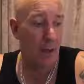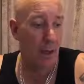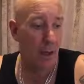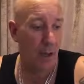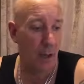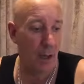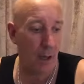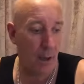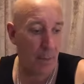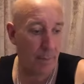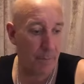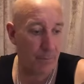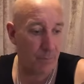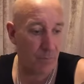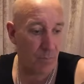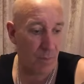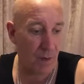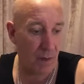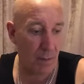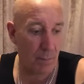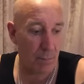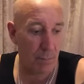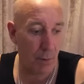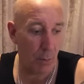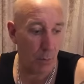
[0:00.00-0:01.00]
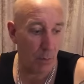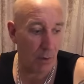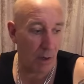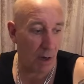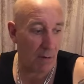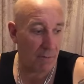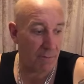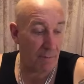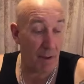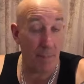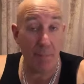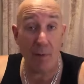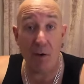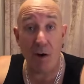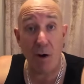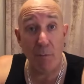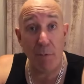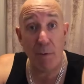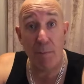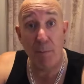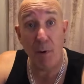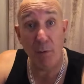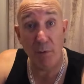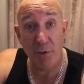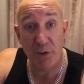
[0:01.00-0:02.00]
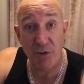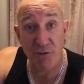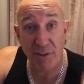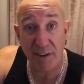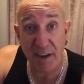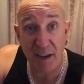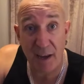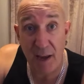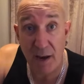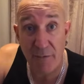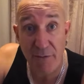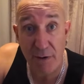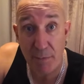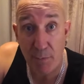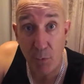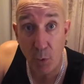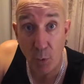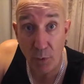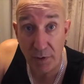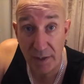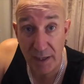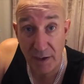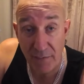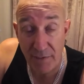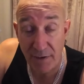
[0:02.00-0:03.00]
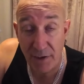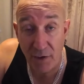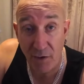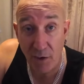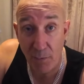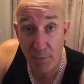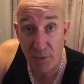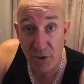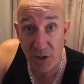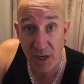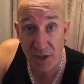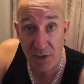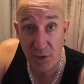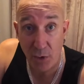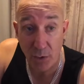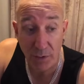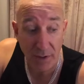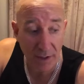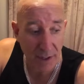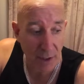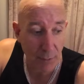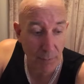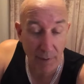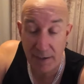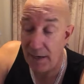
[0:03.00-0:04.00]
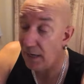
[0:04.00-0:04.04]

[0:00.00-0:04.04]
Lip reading: But we'll go from there. But I'll be monitoring it every morning, every night when she has it on anyway.